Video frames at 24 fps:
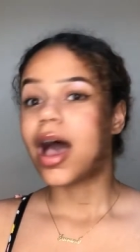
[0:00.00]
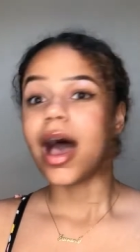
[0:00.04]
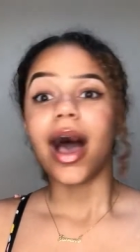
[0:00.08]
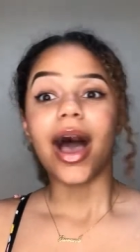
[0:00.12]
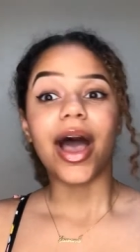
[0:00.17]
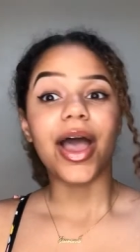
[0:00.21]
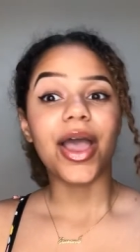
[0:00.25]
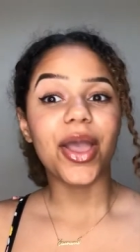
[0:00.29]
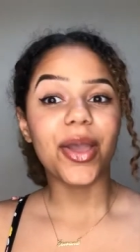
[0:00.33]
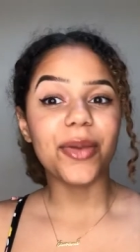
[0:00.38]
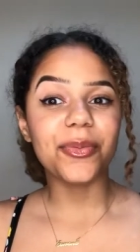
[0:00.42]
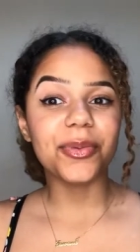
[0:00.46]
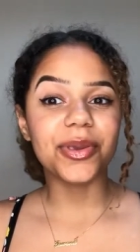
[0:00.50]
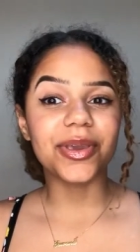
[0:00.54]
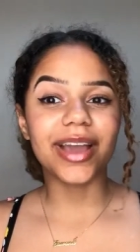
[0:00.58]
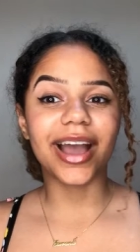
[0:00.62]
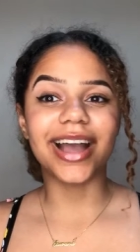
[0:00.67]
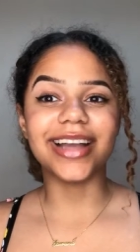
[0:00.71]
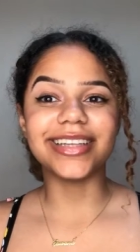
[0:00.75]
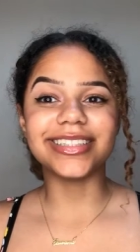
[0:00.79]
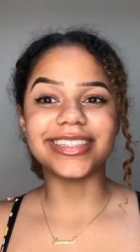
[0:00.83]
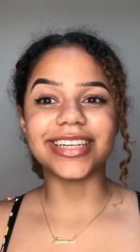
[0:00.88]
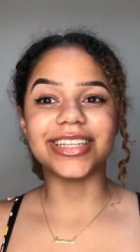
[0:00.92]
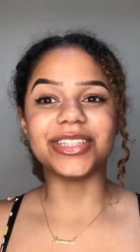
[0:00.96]
I hope you
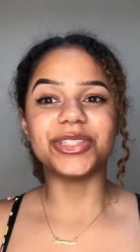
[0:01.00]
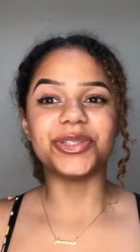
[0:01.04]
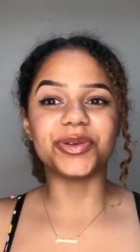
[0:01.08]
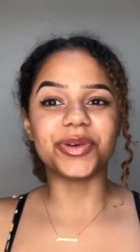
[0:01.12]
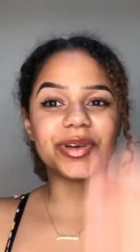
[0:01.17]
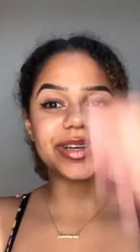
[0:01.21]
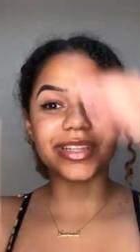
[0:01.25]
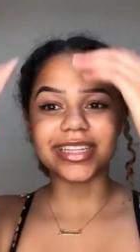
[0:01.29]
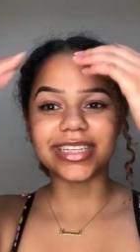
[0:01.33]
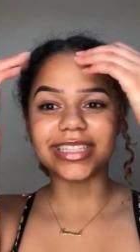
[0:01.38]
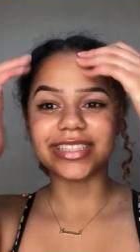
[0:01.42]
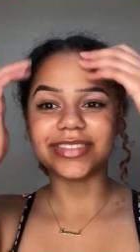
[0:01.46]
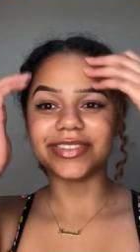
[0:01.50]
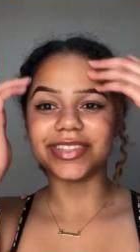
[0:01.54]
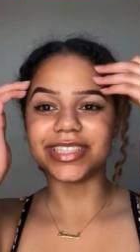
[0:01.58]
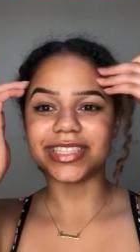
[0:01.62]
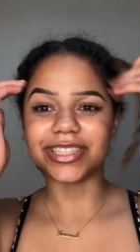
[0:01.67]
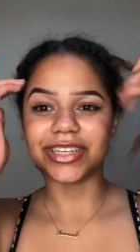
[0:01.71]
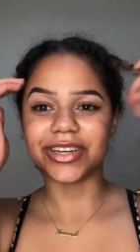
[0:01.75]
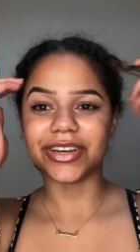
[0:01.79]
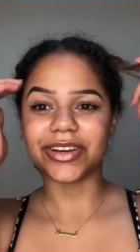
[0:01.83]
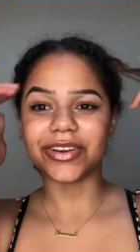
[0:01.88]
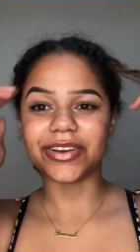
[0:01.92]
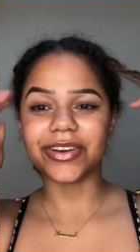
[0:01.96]
guys enjoyed this
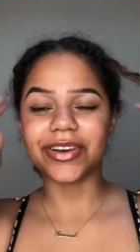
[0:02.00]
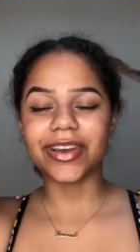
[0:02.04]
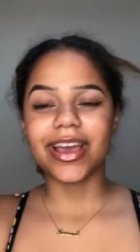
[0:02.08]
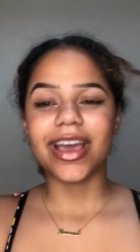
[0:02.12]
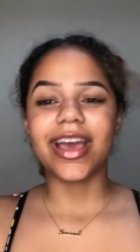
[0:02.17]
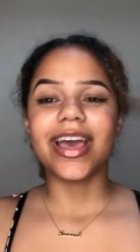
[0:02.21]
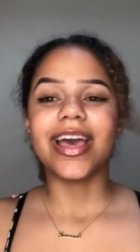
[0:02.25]
video.